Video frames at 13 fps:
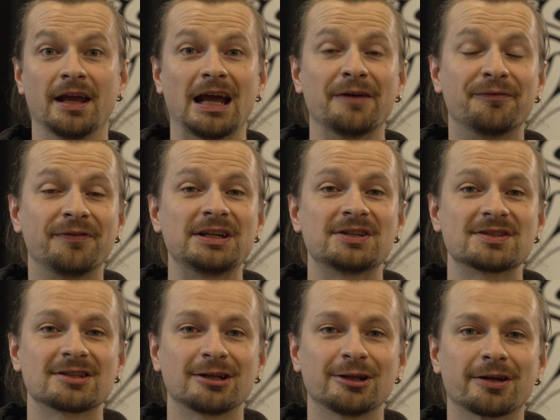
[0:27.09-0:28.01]
It
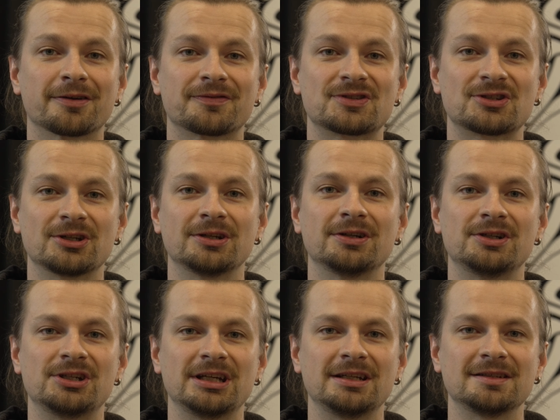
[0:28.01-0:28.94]
features a lot of
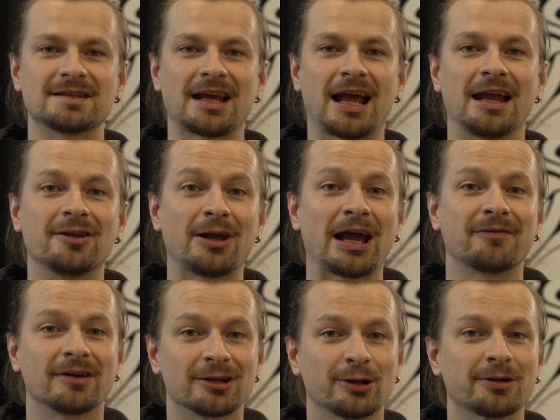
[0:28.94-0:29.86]
synergies and you
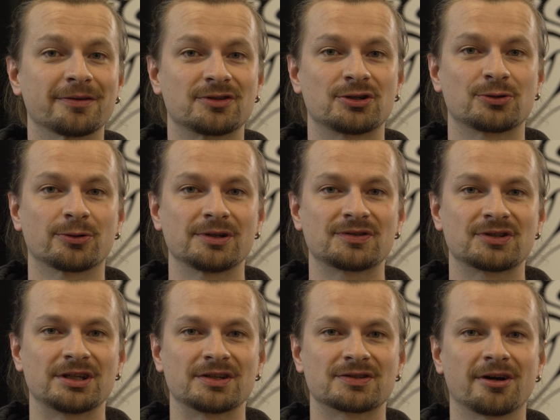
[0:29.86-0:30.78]
have a lot of
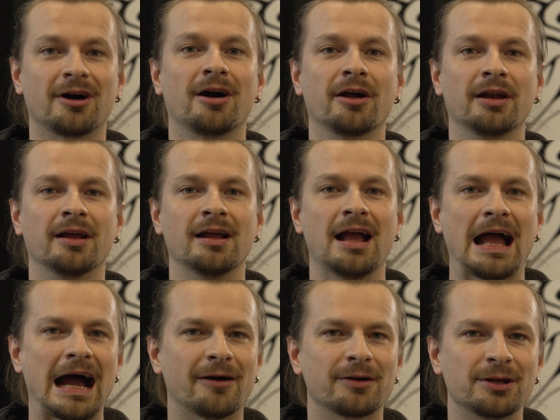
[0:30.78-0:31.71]
choices on
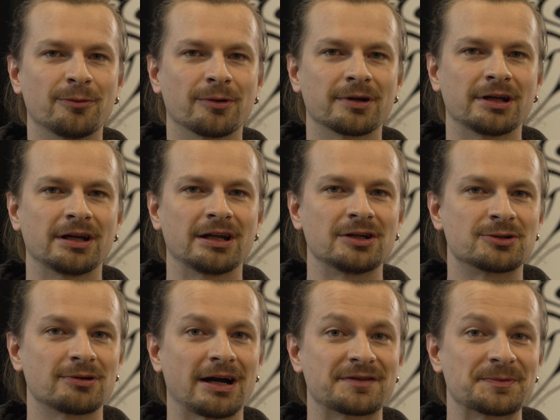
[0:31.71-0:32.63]
how do you want to
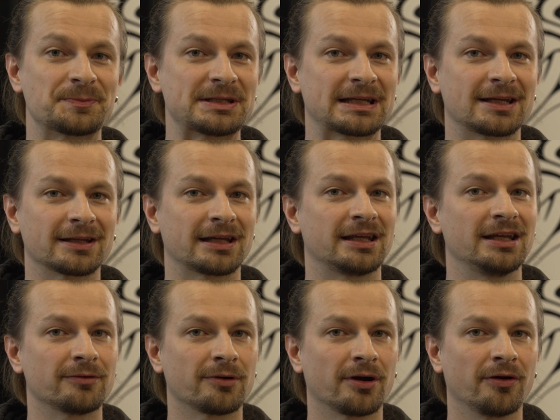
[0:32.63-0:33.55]
draft a particular
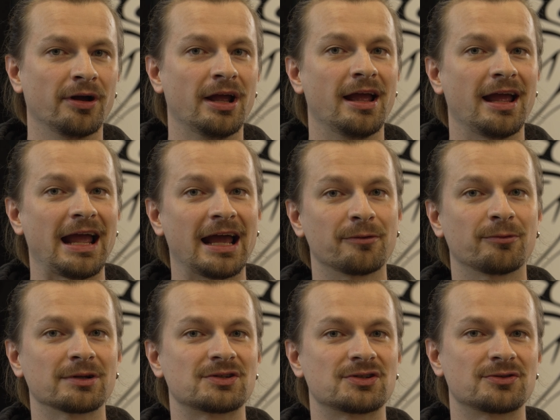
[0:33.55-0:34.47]
hero and
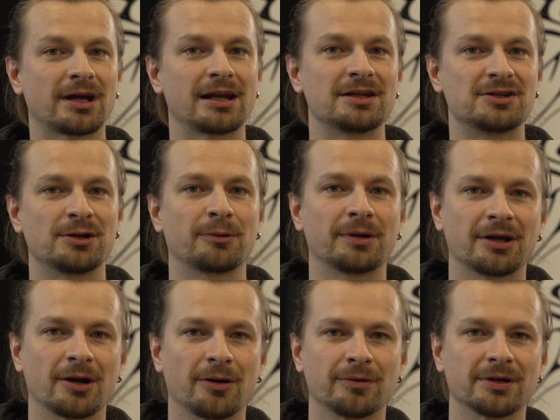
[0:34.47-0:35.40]
what strategy you want to
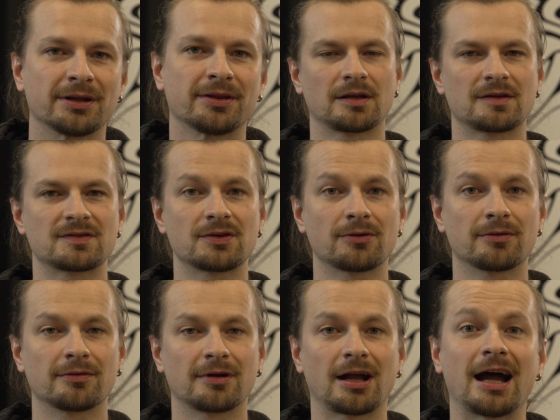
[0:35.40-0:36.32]
go with.
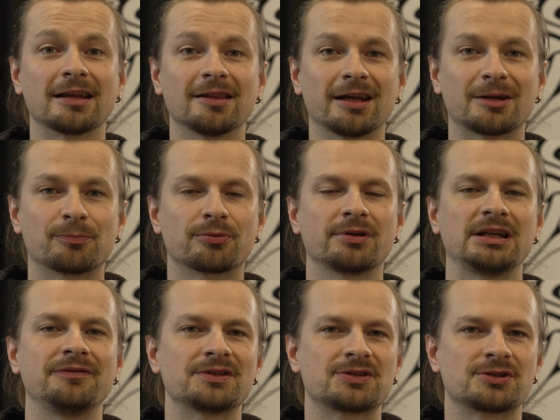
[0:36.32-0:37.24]
So unlike
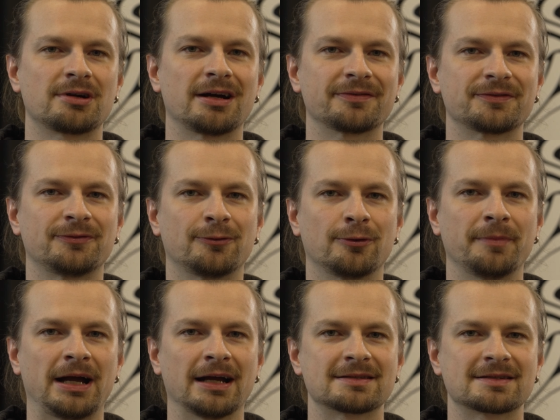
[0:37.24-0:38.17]
previous draft
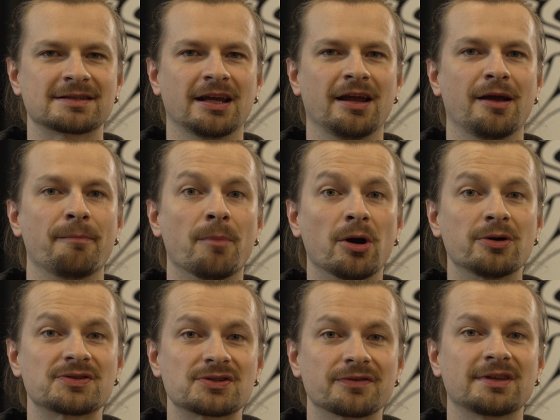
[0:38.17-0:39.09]
formats,
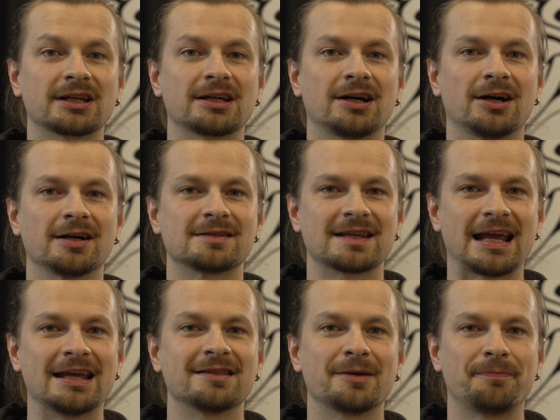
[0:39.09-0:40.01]
most of the cards
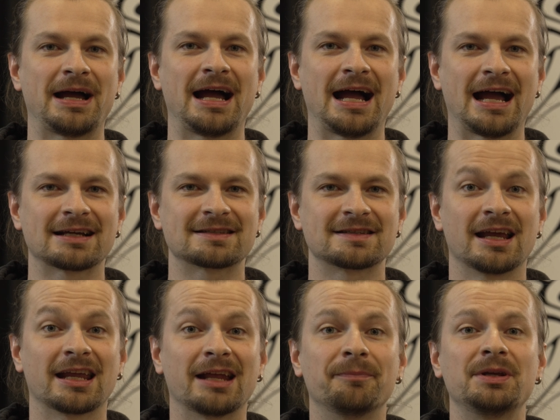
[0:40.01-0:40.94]
in the packs
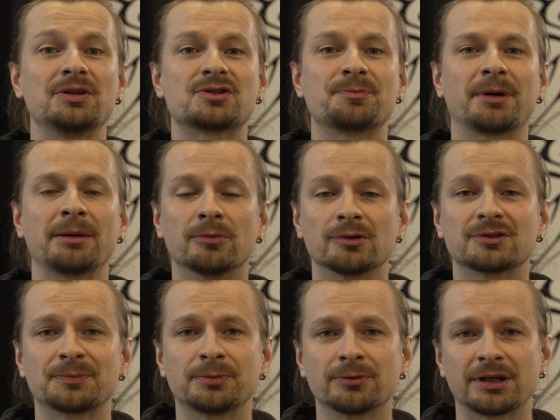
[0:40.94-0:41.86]
can be used by
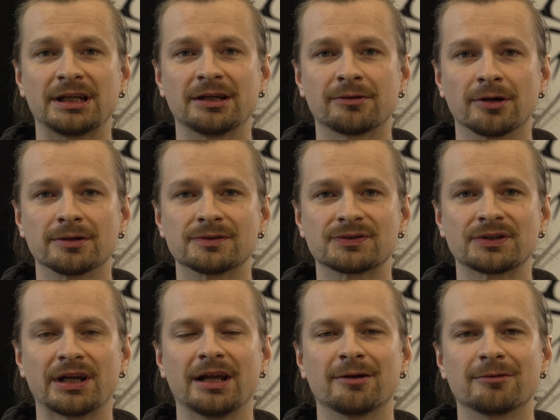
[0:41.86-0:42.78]
multiple heroes,
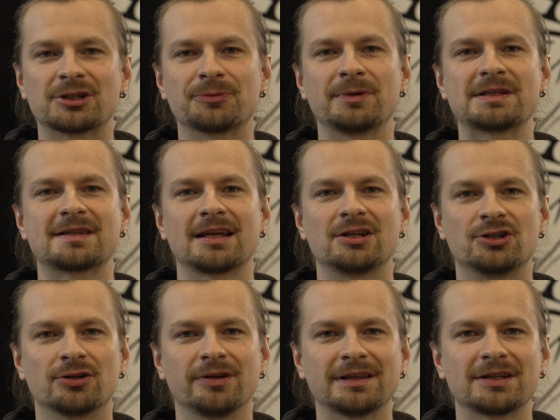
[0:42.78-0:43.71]
which means that
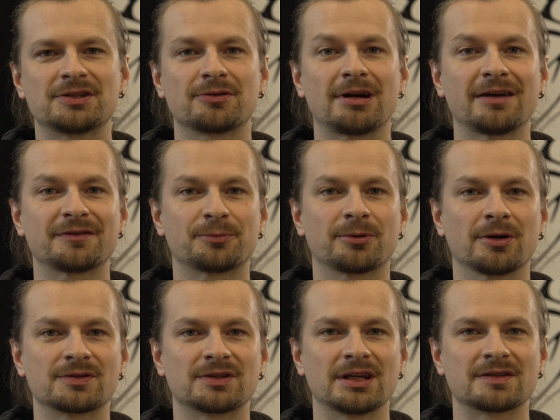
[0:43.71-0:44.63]
during the draft
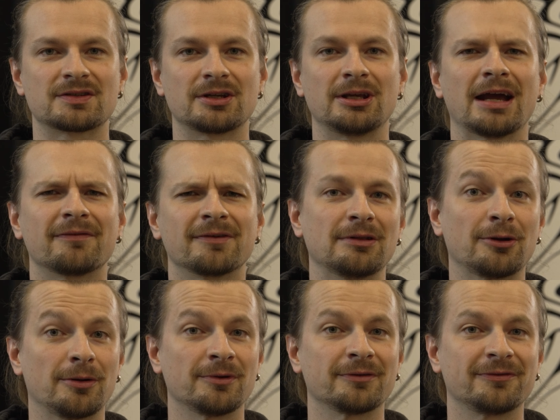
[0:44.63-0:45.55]
process, you have a
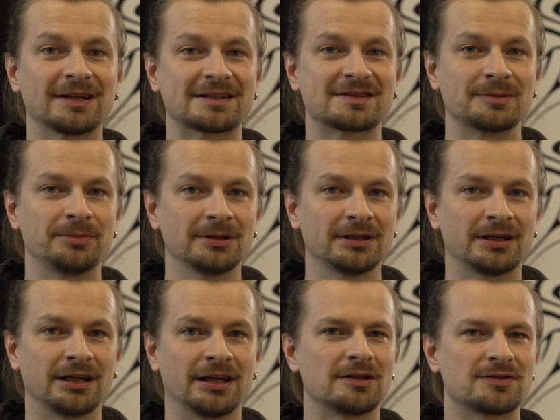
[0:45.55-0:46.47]
lot more
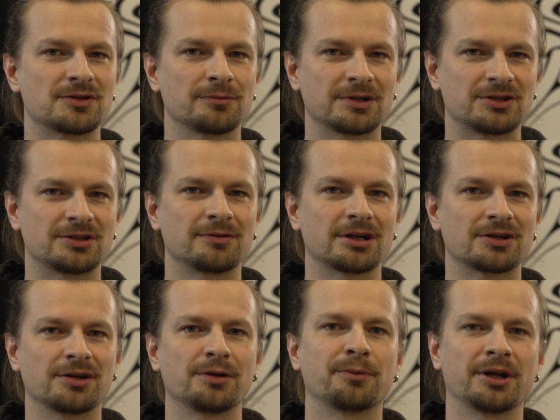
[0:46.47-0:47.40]
flexibility into which
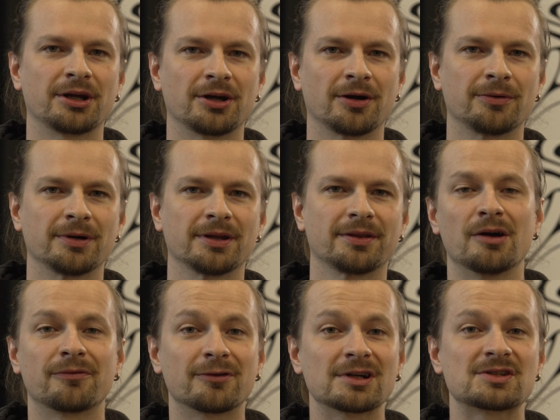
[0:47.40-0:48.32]
direction you want to go
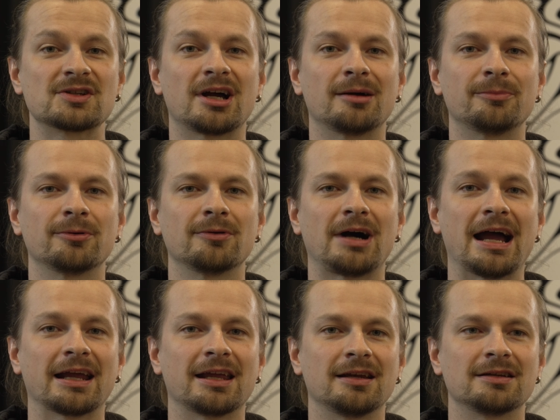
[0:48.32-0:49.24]
with. For example,
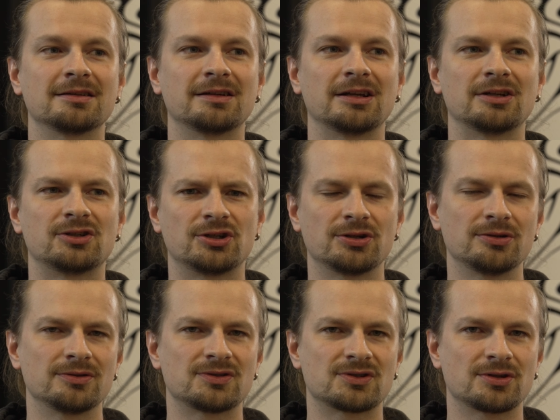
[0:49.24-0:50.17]
I can
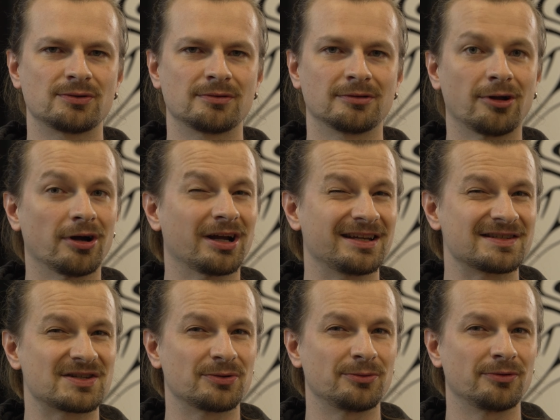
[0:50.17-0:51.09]
choose to lock
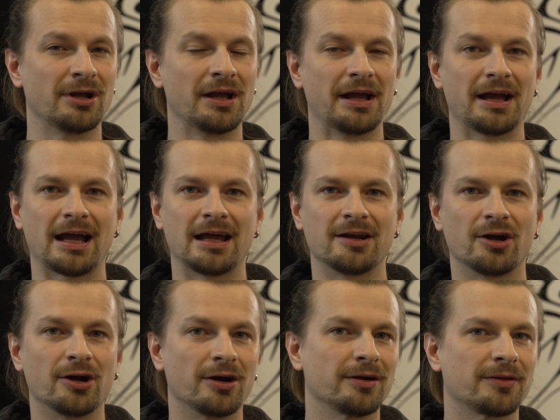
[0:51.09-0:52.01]
into an
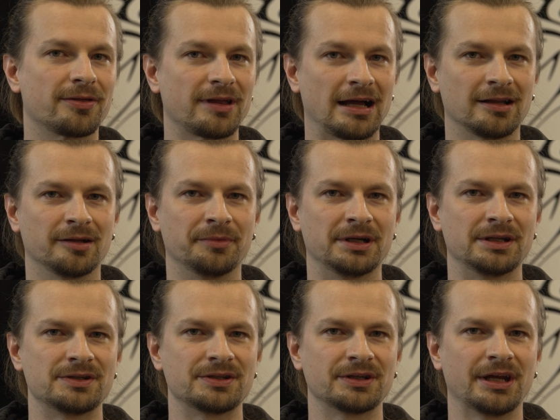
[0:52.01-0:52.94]
Earth
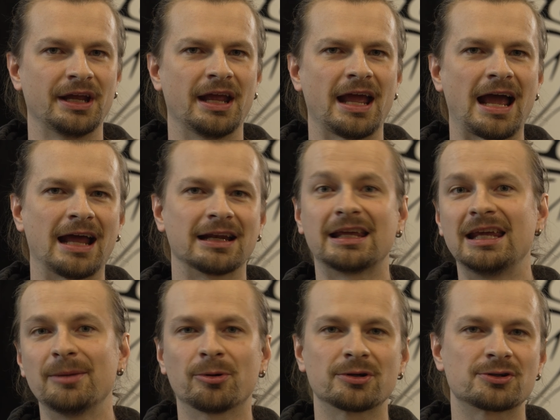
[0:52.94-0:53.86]
element and
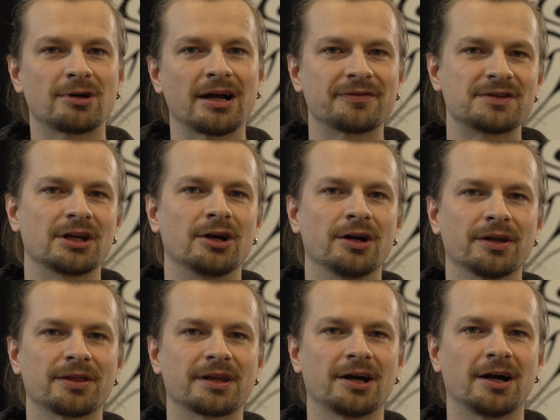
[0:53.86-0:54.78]
keep on drafting
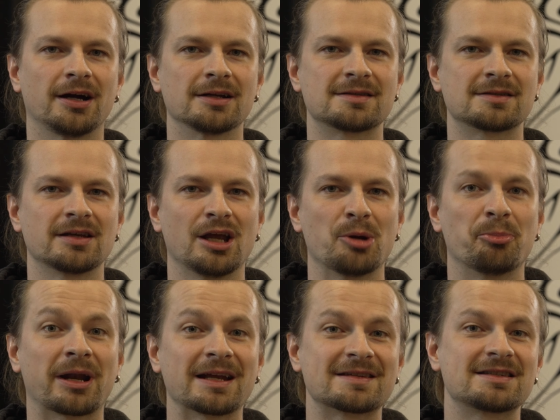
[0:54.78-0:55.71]
Earth cards,
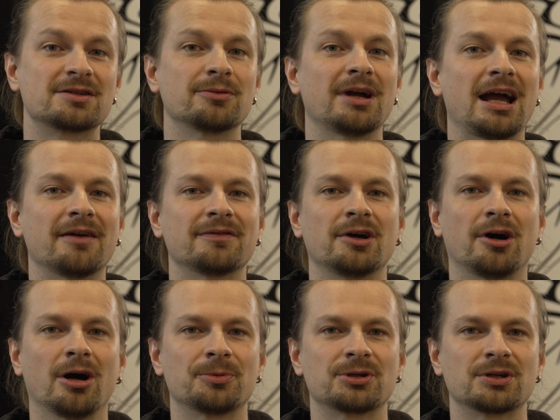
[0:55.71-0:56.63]
but I still have the
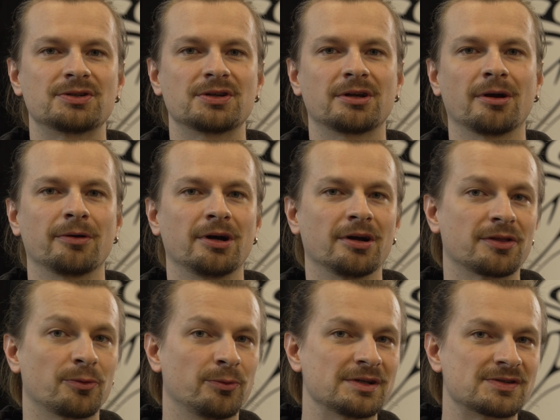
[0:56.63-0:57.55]
option to go
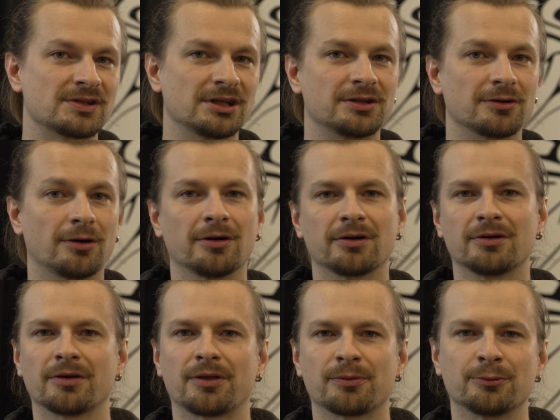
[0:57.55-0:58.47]
Earth Wizard or
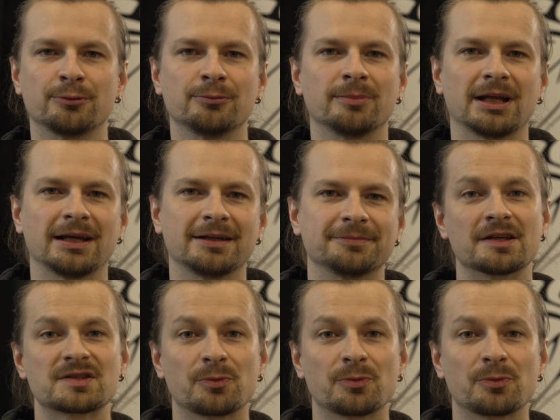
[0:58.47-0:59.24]
Earth Runeblade.